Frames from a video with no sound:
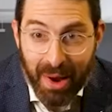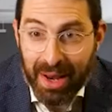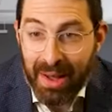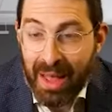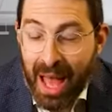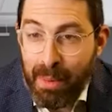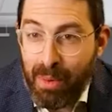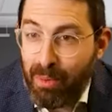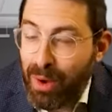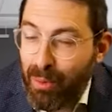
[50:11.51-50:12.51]
Right. right. I
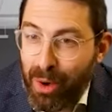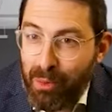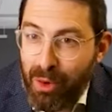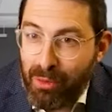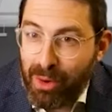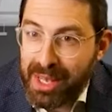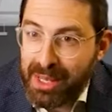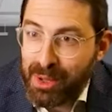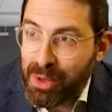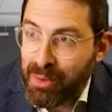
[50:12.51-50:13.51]
remember one Rav once
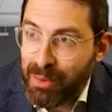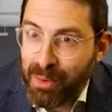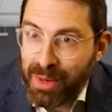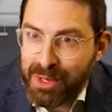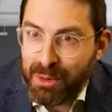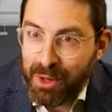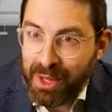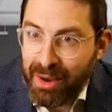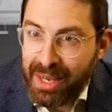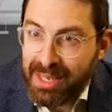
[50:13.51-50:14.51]
said to me when we were in Israel for
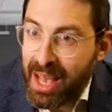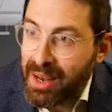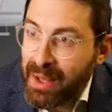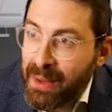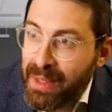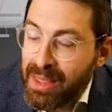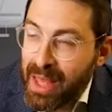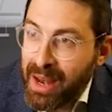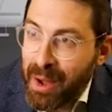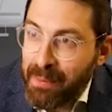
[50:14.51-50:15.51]
the year, he said
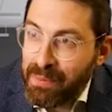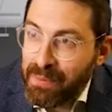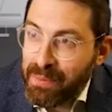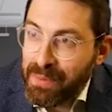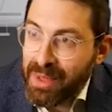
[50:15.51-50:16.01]
that, um,